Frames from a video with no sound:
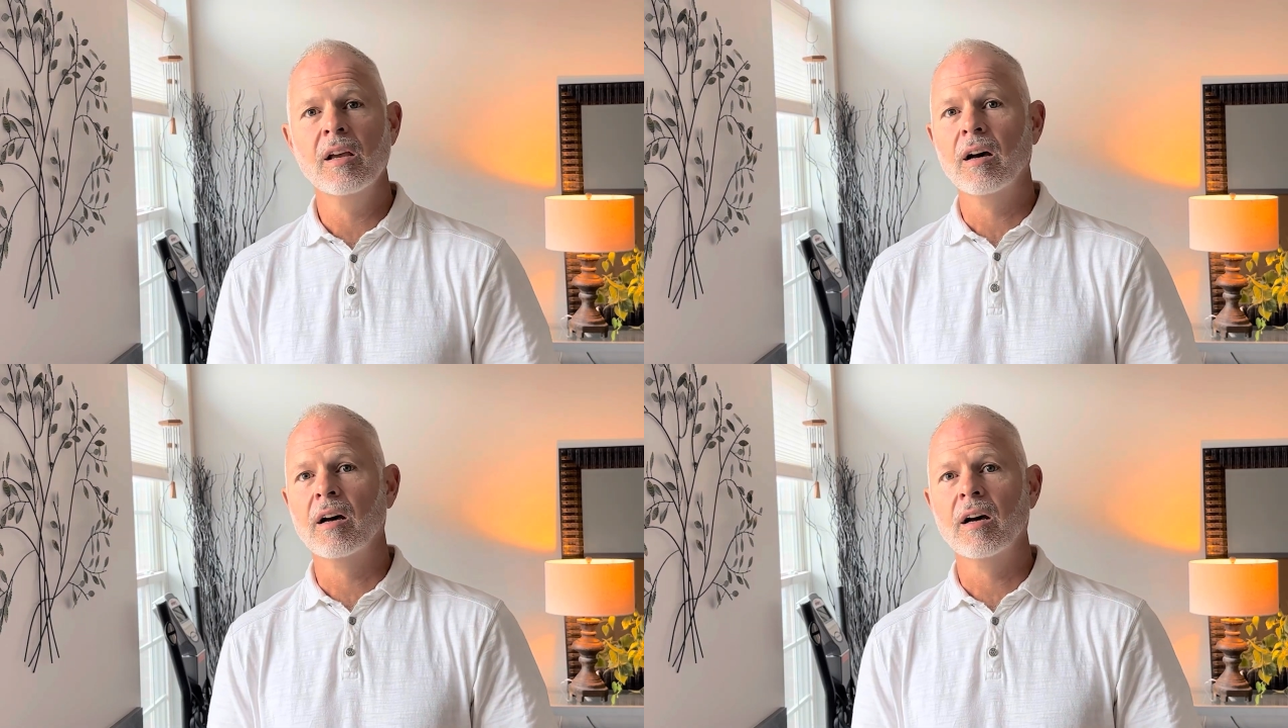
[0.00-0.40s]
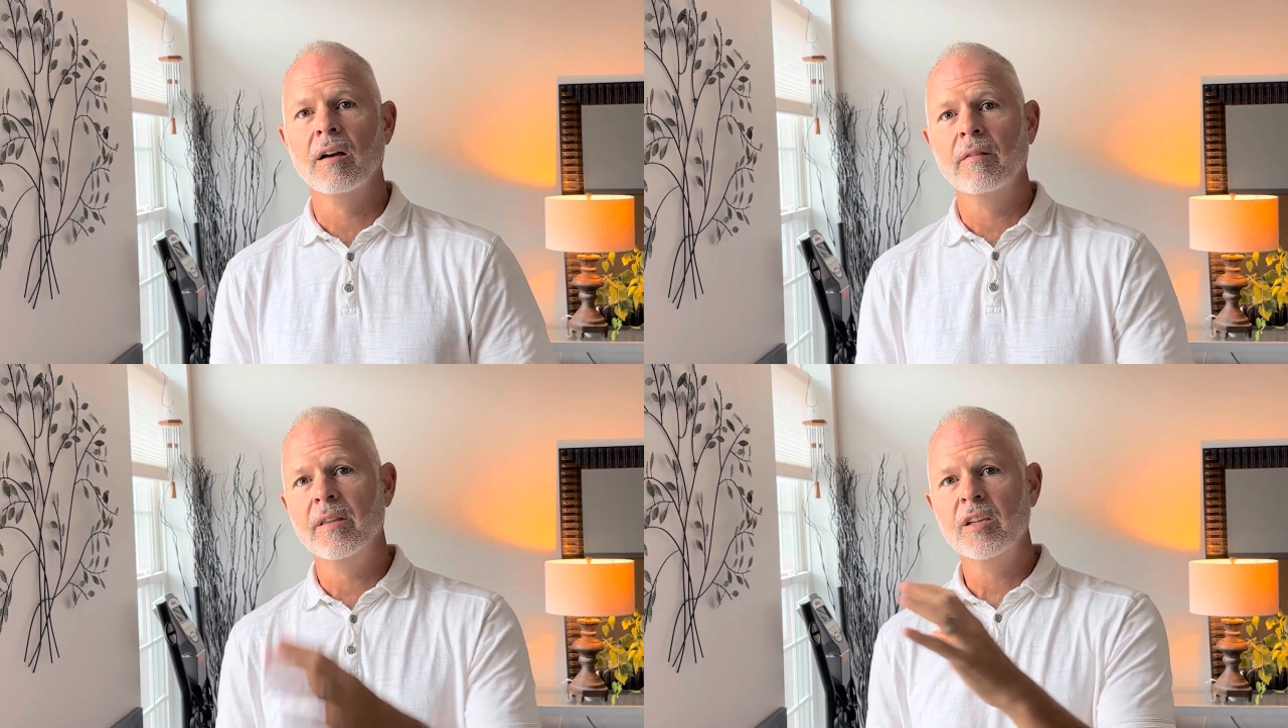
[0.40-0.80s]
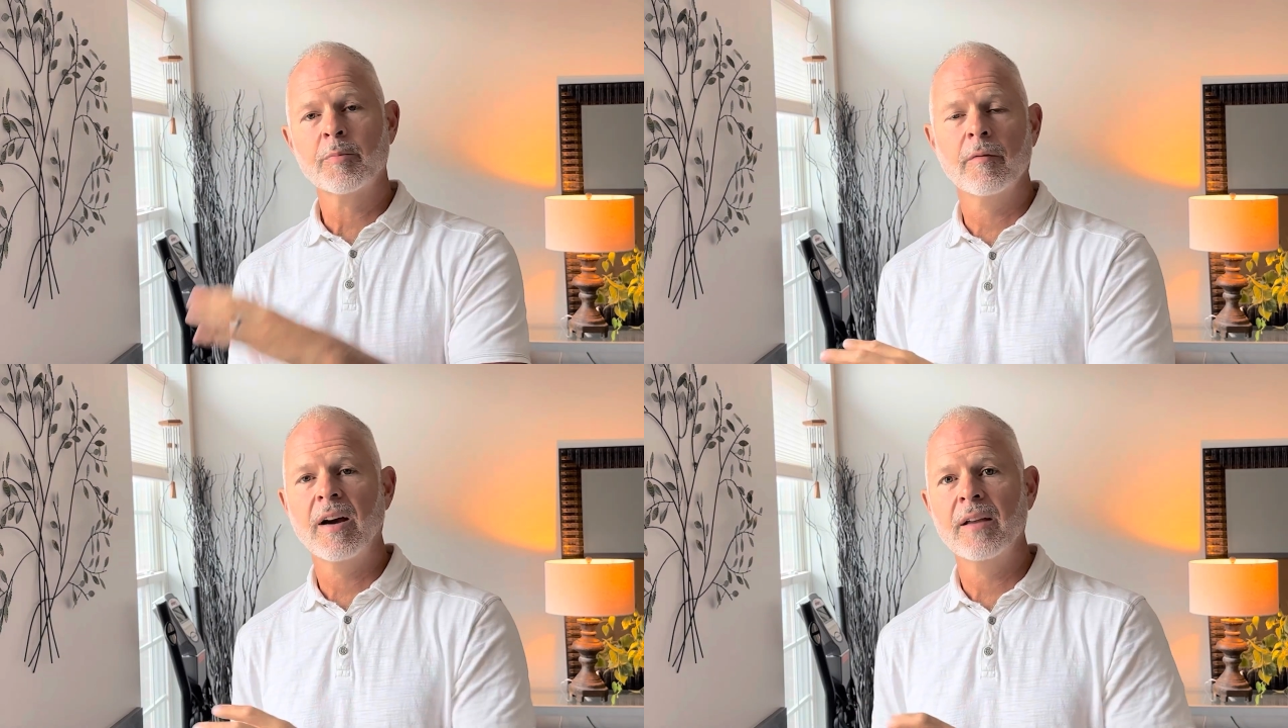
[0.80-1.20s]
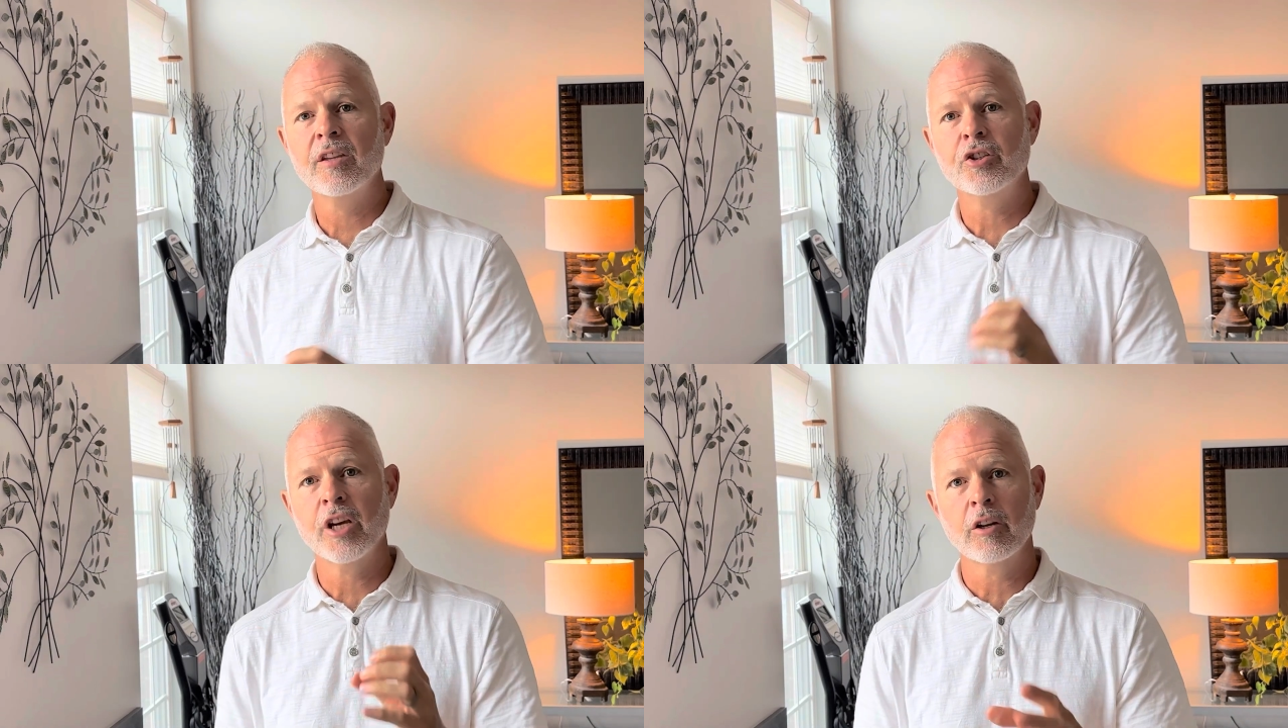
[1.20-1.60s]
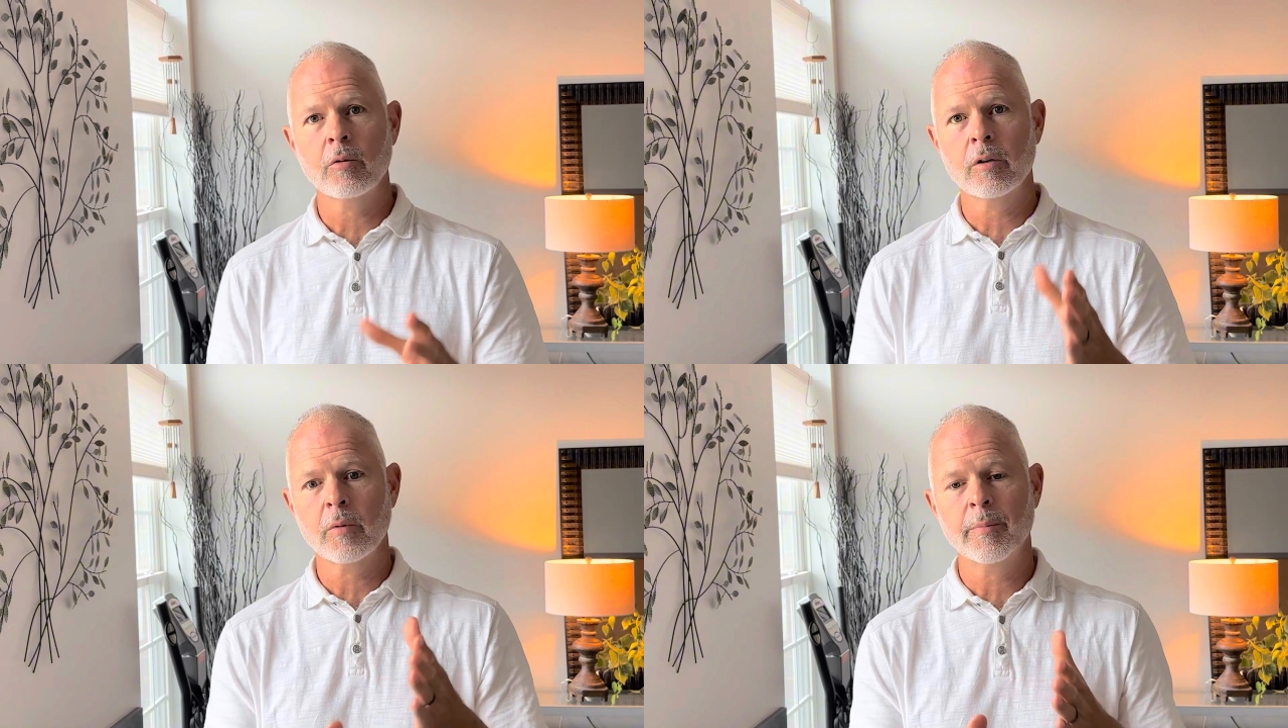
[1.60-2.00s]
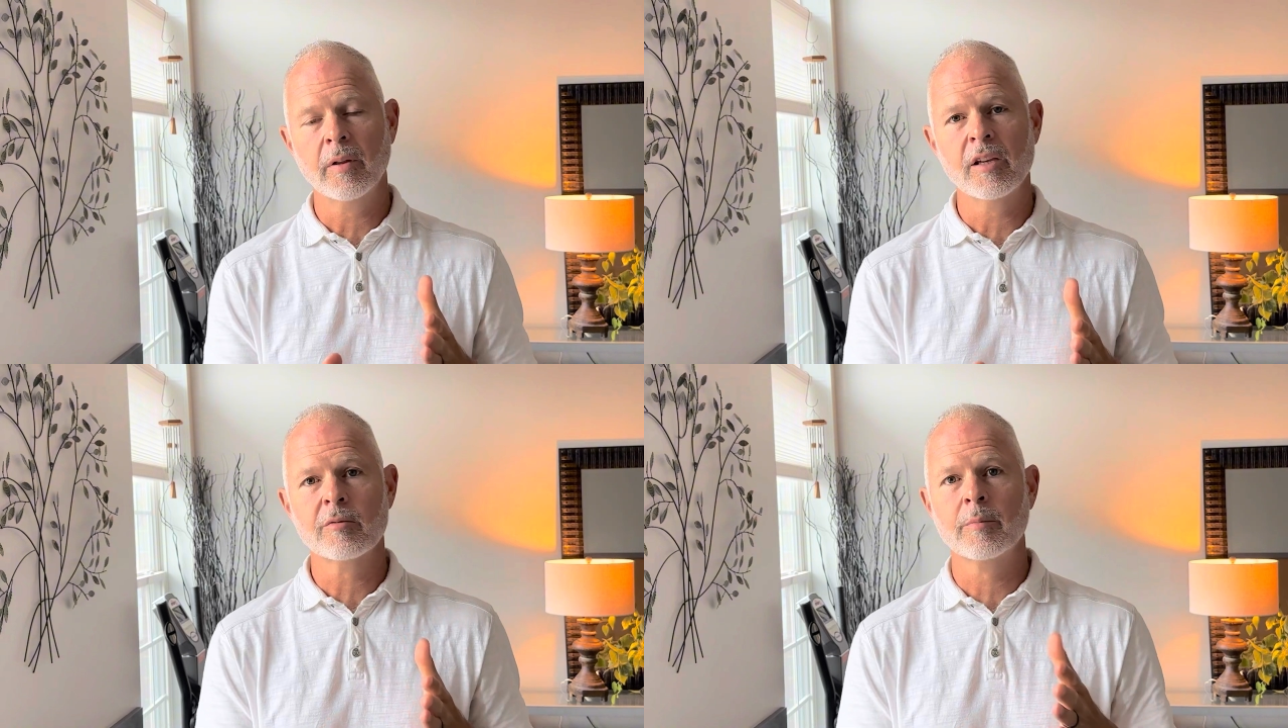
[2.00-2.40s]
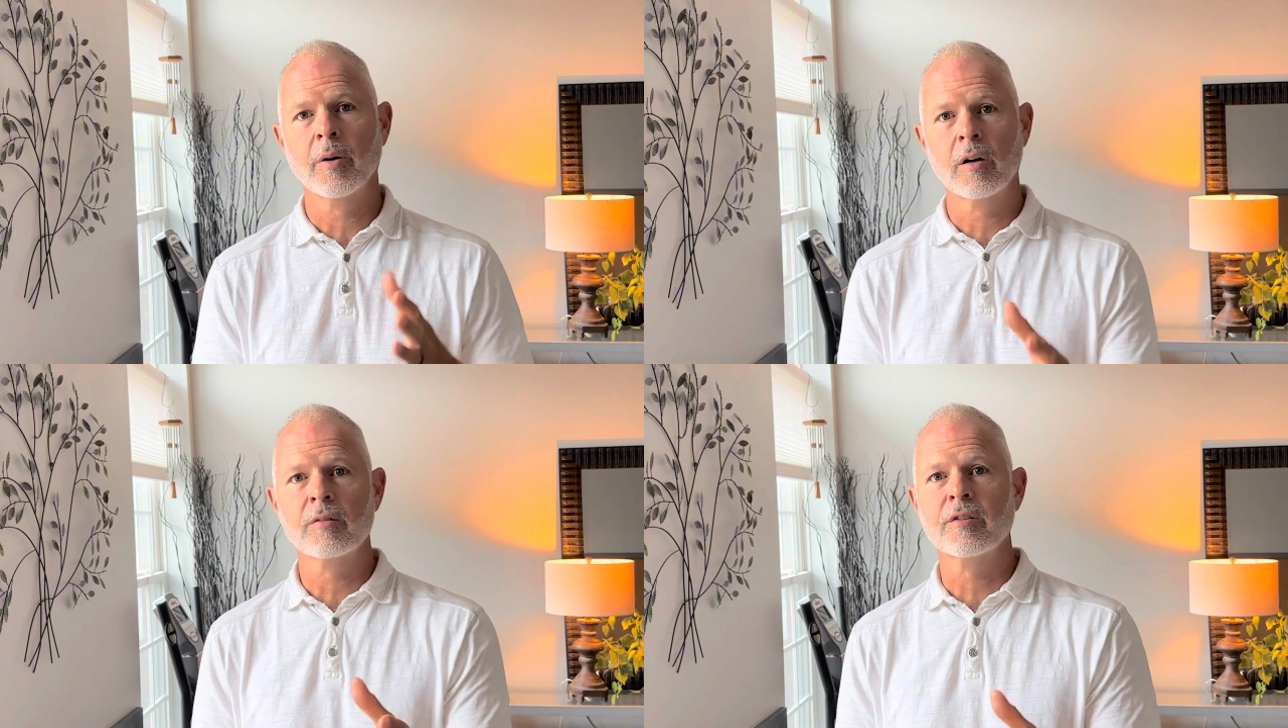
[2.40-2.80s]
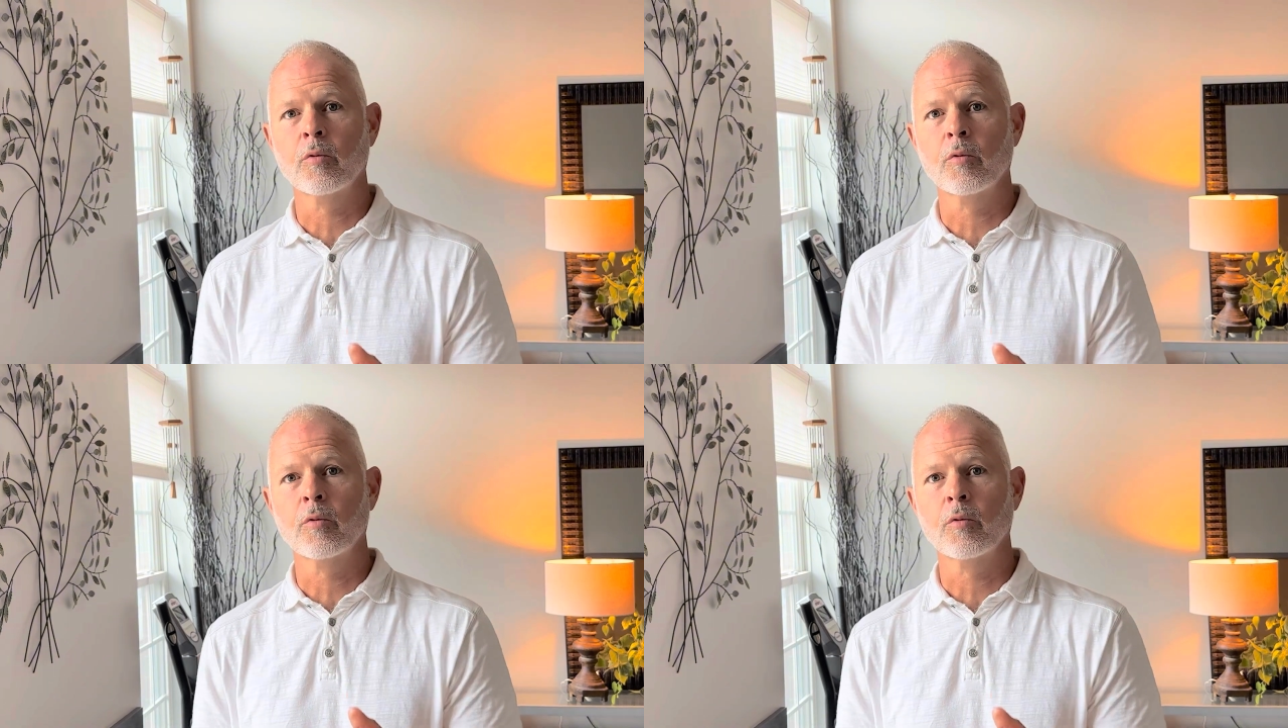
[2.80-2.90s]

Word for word: Uh, these provide the genuine replacement parts